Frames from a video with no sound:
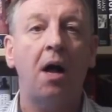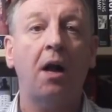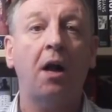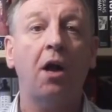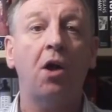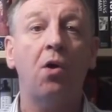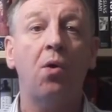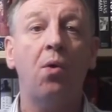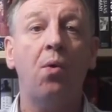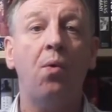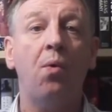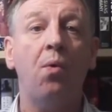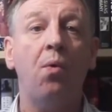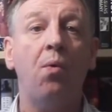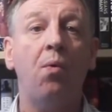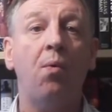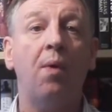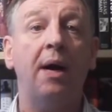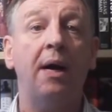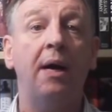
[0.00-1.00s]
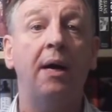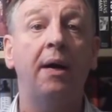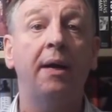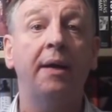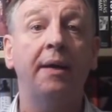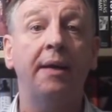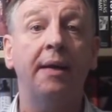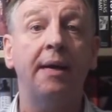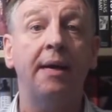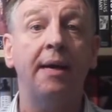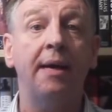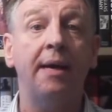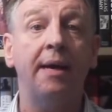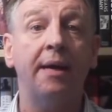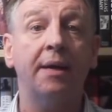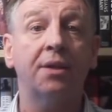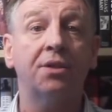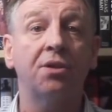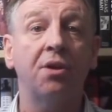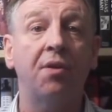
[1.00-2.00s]
Hello,
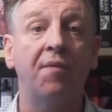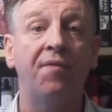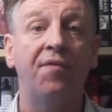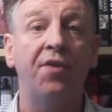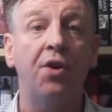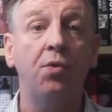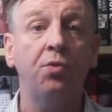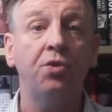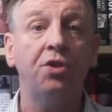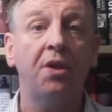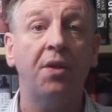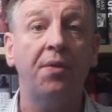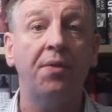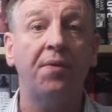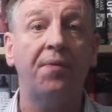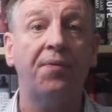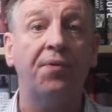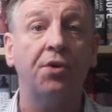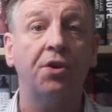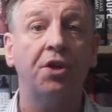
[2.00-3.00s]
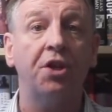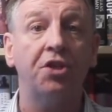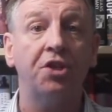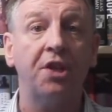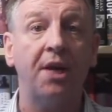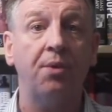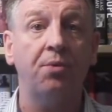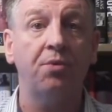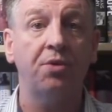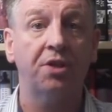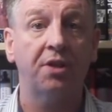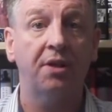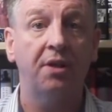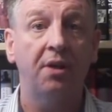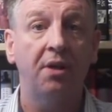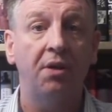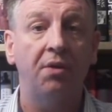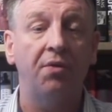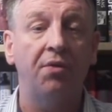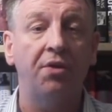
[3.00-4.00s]
yes, vote the fuckers out.
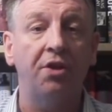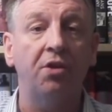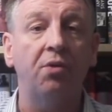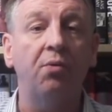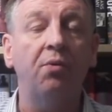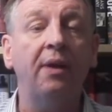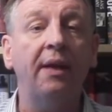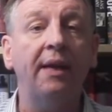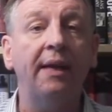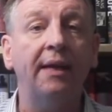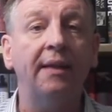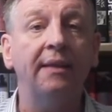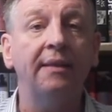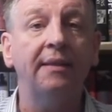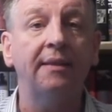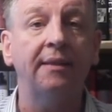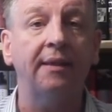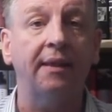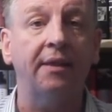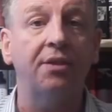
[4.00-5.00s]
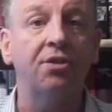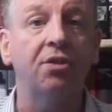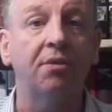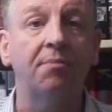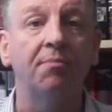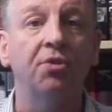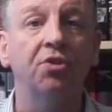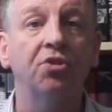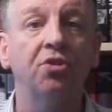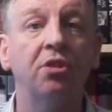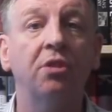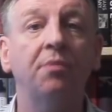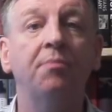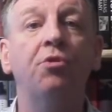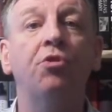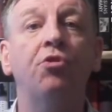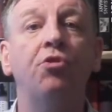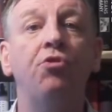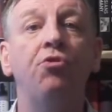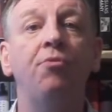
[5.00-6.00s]
The only answer to
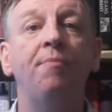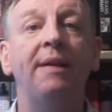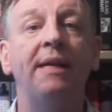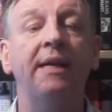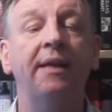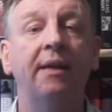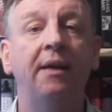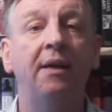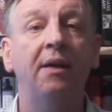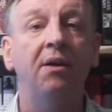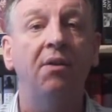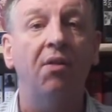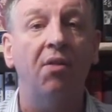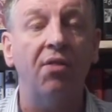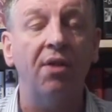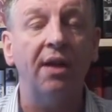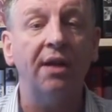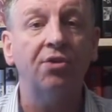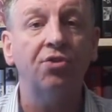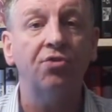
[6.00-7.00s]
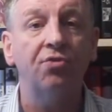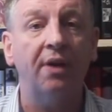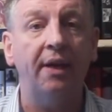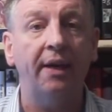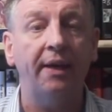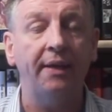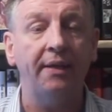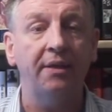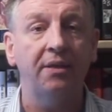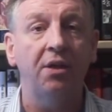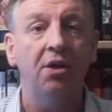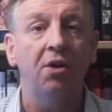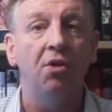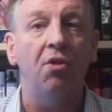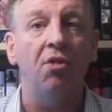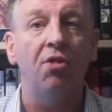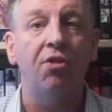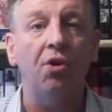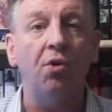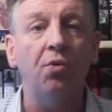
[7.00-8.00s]
Muslim grooming. That's right,
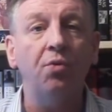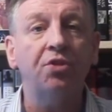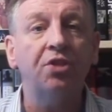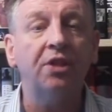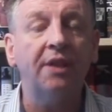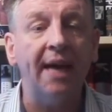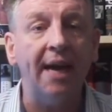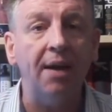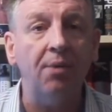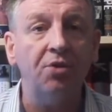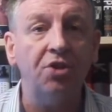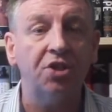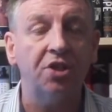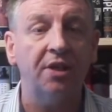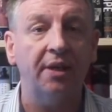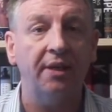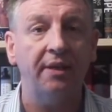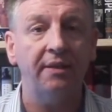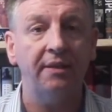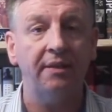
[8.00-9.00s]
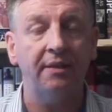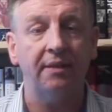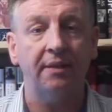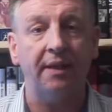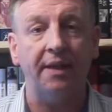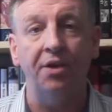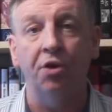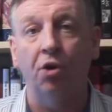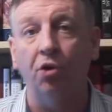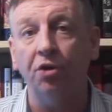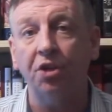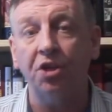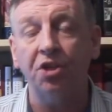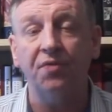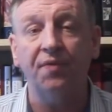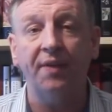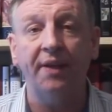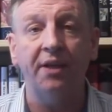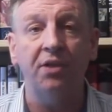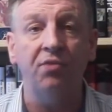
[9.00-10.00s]
those councillors in
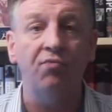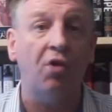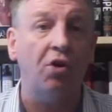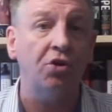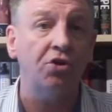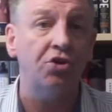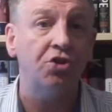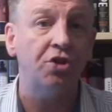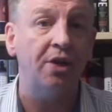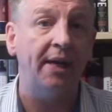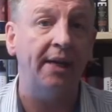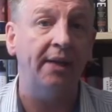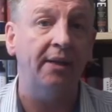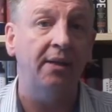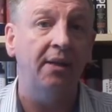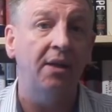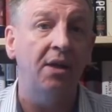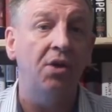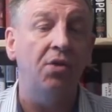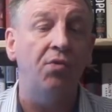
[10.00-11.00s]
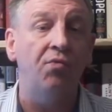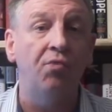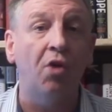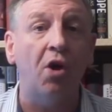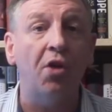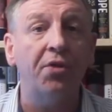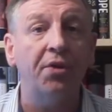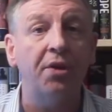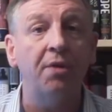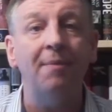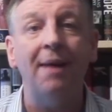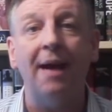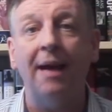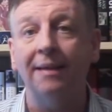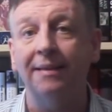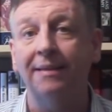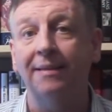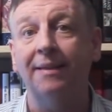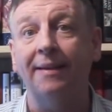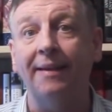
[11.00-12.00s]
Huddersfield, Rochdale, Rotherham
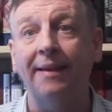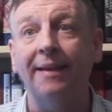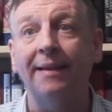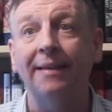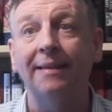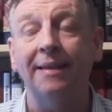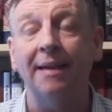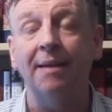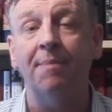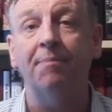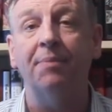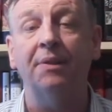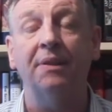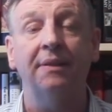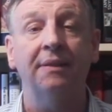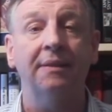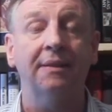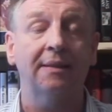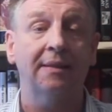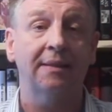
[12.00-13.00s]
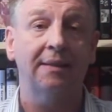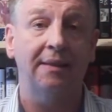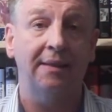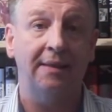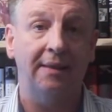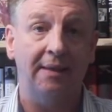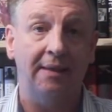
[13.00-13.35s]
as three examples